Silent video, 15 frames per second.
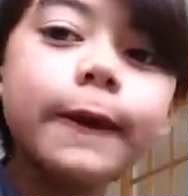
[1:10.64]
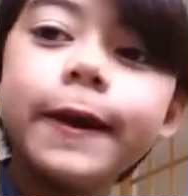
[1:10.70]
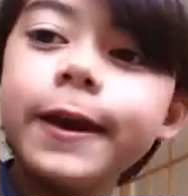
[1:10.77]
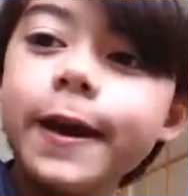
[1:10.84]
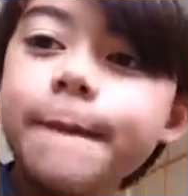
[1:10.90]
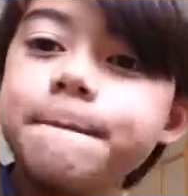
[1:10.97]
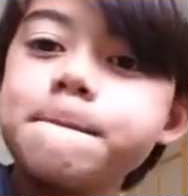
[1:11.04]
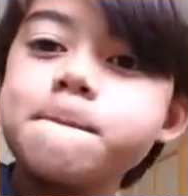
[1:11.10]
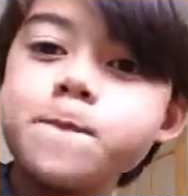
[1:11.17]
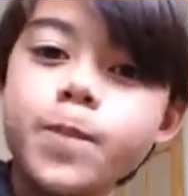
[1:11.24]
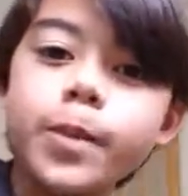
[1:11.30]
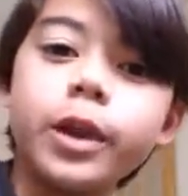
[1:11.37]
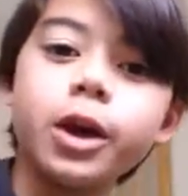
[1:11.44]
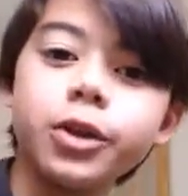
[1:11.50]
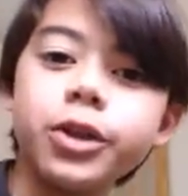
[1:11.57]
Yeah,
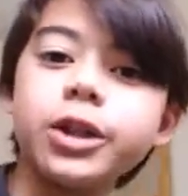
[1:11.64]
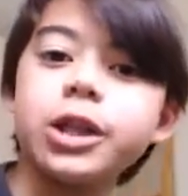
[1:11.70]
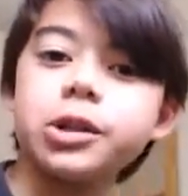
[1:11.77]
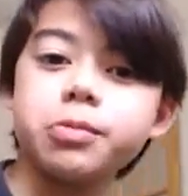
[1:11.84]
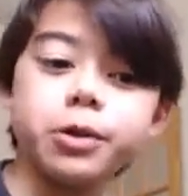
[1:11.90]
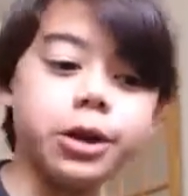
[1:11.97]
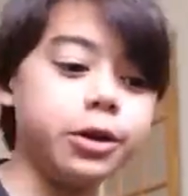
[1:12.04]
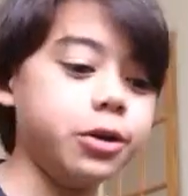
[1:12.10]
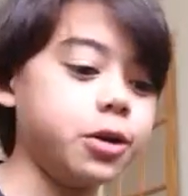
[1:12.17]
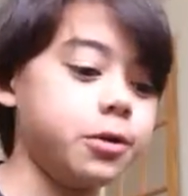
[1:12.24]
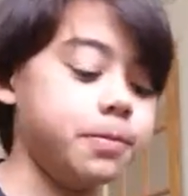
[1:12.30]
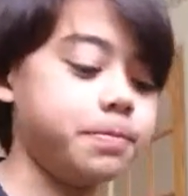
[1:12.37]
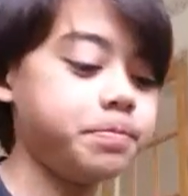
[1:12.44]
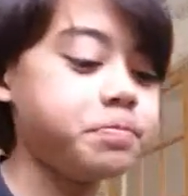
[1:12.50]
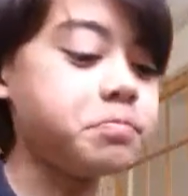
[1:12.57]
I think that's really
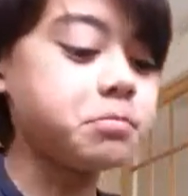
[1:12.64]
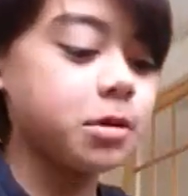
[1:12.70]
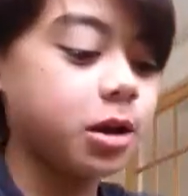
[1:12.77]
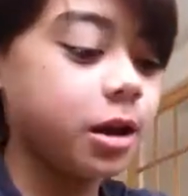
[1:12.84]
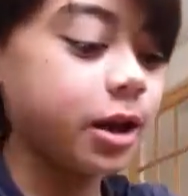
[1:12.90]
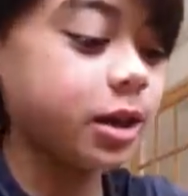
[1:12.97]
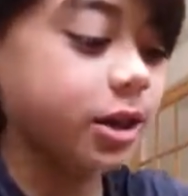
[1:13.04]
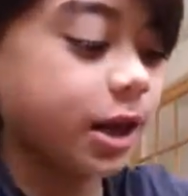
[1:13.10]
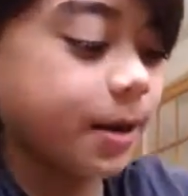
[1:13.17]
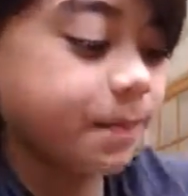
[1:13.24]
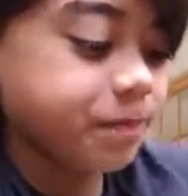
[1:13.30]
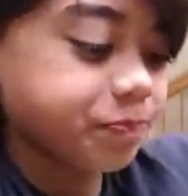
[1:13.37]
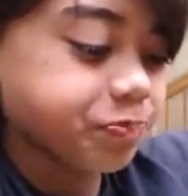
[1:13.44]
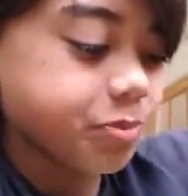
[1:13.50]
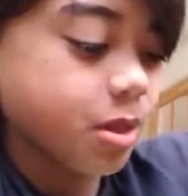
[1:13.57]
good. I like that.
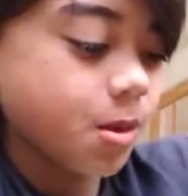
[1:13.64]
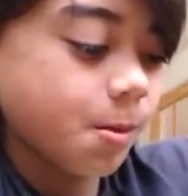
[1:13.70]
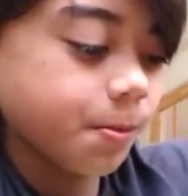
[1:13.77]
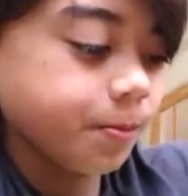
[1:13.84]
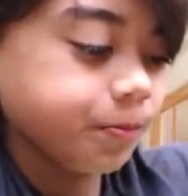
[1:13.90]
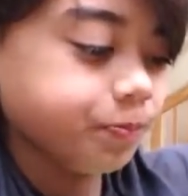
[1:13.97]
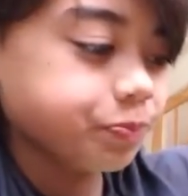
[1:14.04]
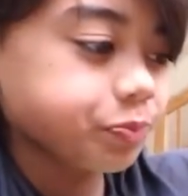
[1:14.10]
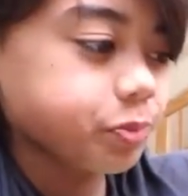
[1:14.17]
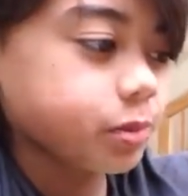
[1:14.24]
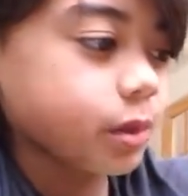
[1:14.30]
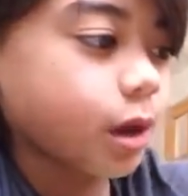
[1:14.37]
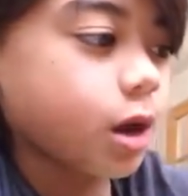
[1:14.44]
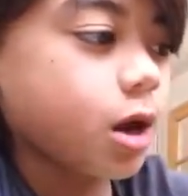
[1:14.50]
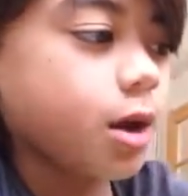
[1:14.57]

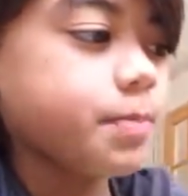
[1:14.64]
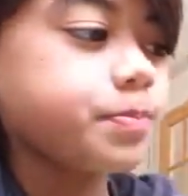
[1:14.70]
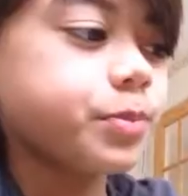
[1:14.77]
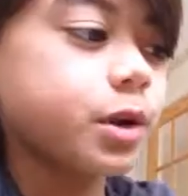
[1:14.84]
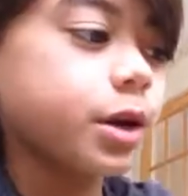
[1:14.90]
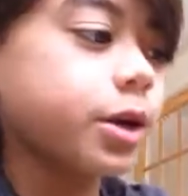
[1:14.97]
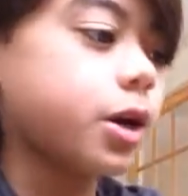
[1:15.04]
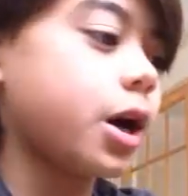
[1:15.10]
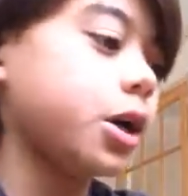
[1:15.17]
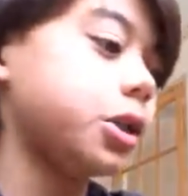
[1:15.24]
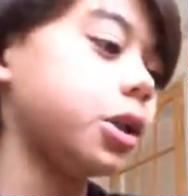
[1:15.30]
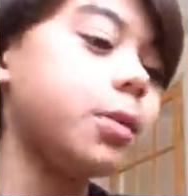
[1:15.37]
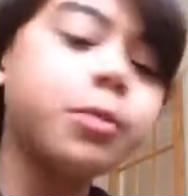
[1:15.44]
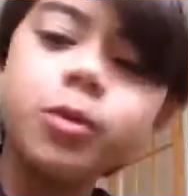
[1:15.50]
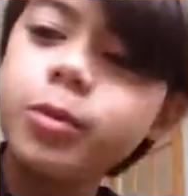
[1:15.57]

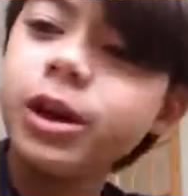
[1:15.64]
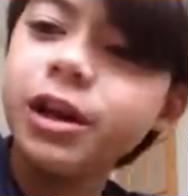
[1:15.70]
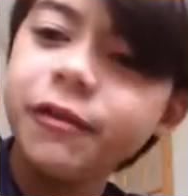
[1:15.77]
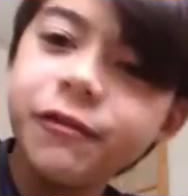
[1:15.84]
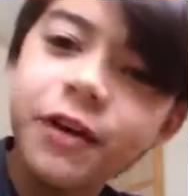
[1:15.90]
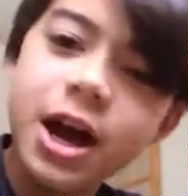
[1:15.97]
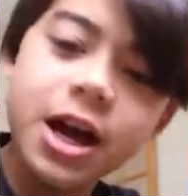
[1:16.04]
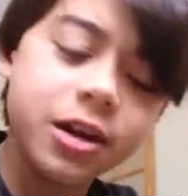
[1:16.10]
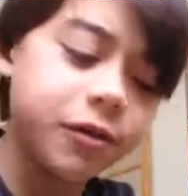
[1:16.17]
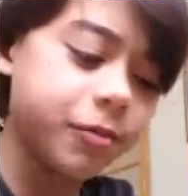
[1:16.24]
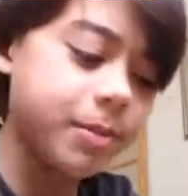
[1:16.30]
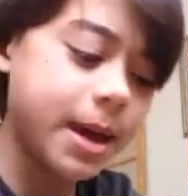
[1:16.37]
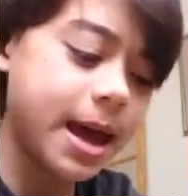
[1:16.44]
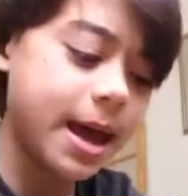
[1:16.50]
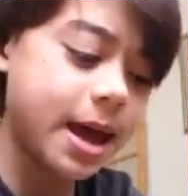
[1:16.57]
Guys, I'm not really a fan of
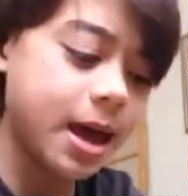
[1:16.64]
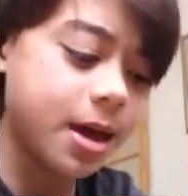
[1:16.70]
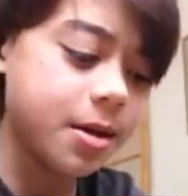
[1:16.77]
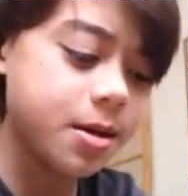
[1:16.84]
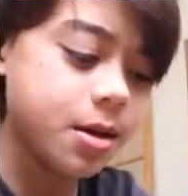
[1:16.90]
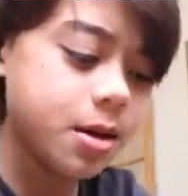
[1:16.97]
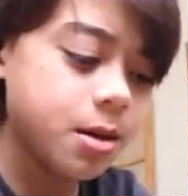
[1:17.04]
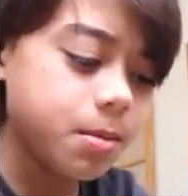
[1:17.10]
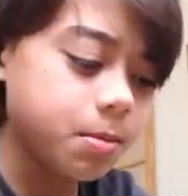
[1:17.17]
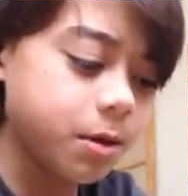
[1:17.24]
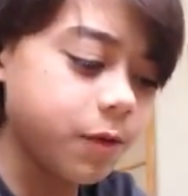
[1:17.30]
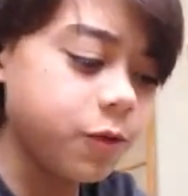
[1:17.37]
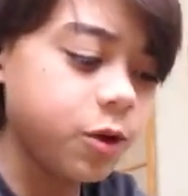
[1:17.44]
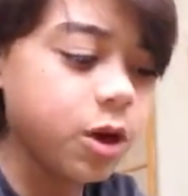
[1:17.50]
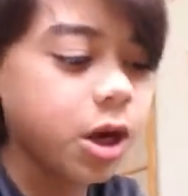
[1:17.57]
pear,
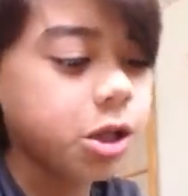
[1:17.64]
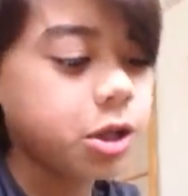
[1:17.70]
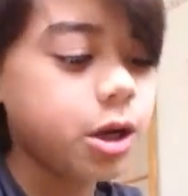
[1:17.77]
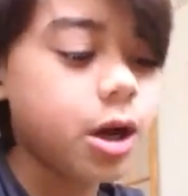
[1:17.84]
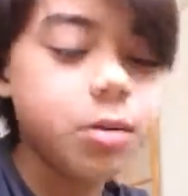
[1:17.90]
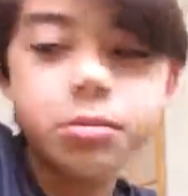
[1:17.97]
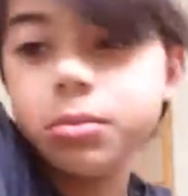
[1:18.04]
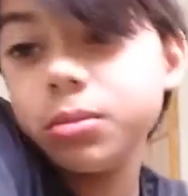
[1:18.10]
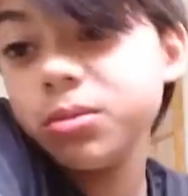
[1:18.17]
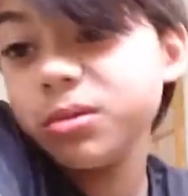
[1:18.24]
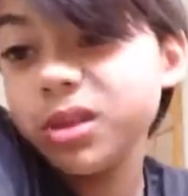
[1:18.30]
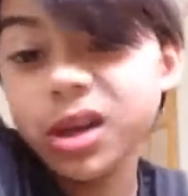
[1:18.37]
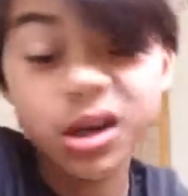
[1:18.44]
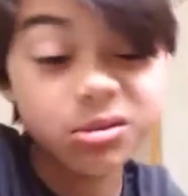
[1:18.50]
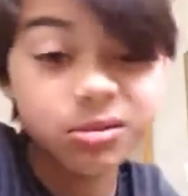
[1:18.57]
but if you guys are,
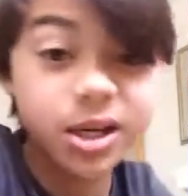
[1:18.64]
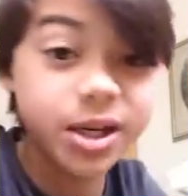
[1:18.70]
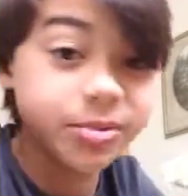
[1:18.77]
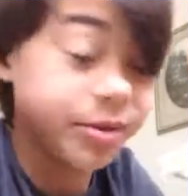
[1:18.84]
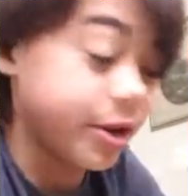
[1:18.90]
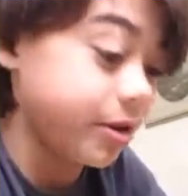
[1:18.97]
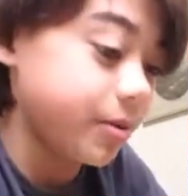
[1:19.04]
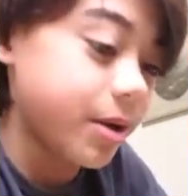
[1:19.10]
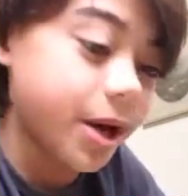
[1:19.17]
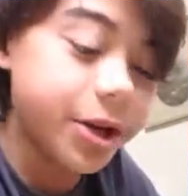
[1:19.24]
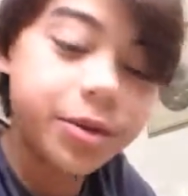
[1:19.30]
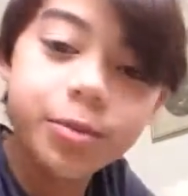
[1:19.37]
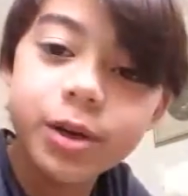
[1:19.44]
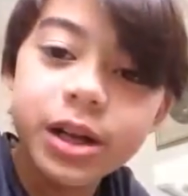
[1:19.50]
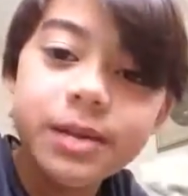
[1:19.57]
I don't know. I
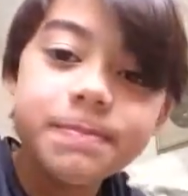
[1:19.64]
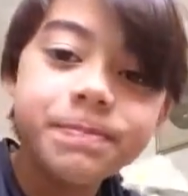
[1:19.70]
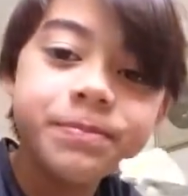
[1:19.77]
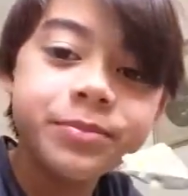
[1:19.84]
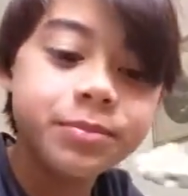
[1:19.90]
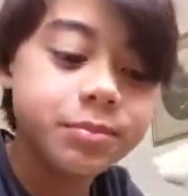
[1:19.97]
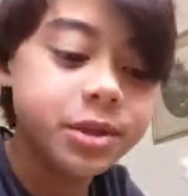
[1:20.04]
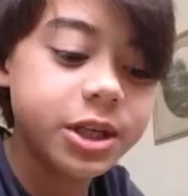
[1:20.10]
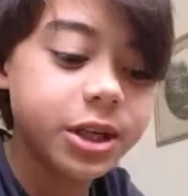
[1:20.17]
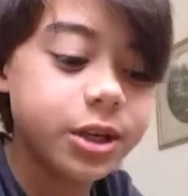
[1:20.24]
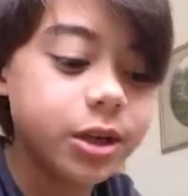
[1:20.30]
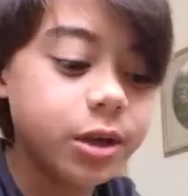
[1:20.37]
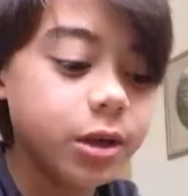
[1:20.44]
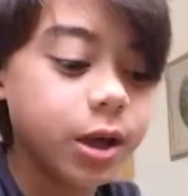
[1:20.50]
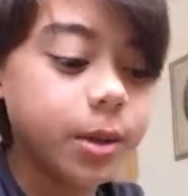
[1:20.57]
don't really
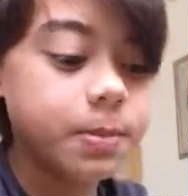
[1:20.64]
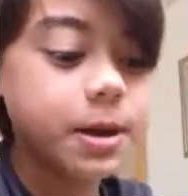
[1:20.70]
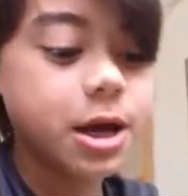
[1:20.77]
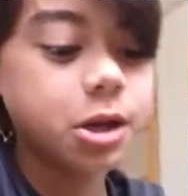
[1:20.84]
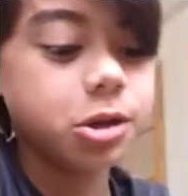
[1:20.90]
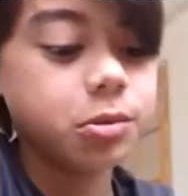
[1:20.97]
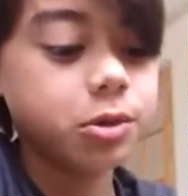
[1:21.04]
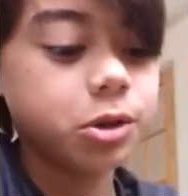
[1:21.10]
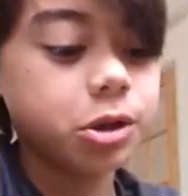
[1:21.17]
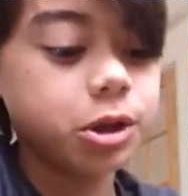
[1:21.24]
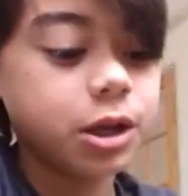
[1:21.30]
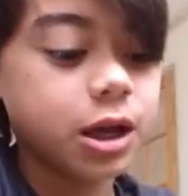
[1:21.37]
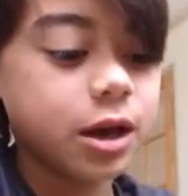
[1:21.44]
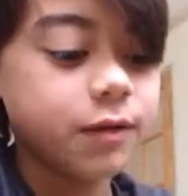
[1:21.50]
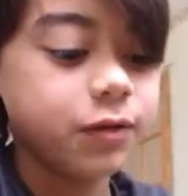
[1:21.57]
particularly like pear, so we're just
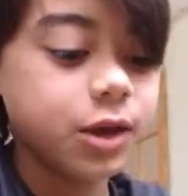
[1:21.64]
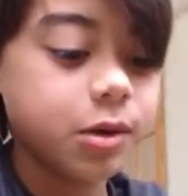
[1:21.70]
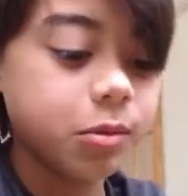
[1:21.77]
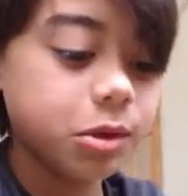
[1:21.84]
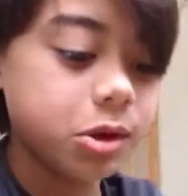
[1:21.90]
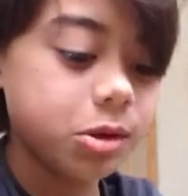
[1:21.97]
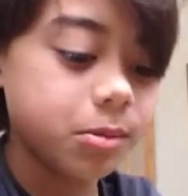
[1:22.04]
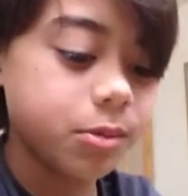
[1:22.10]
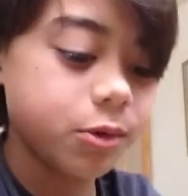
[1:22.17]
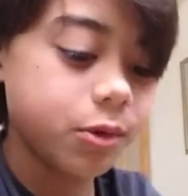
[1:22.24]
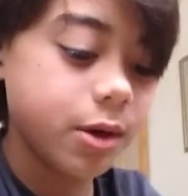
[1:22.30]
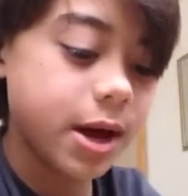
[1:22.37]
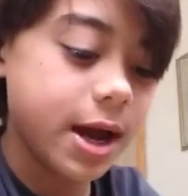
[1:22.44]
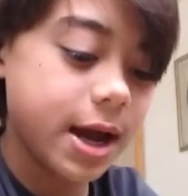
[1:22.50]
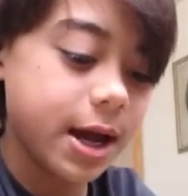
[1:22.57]
going to have that with some
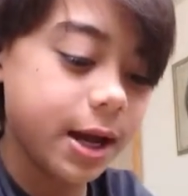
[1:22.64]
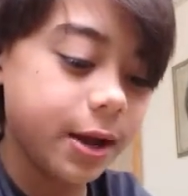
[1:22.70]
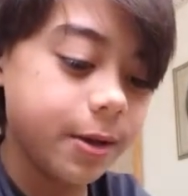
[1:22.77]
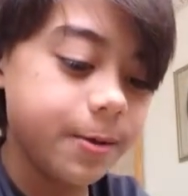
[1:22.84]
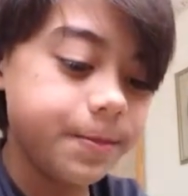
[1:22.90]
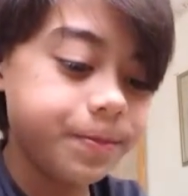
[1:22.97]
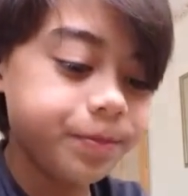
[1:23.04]
meringue.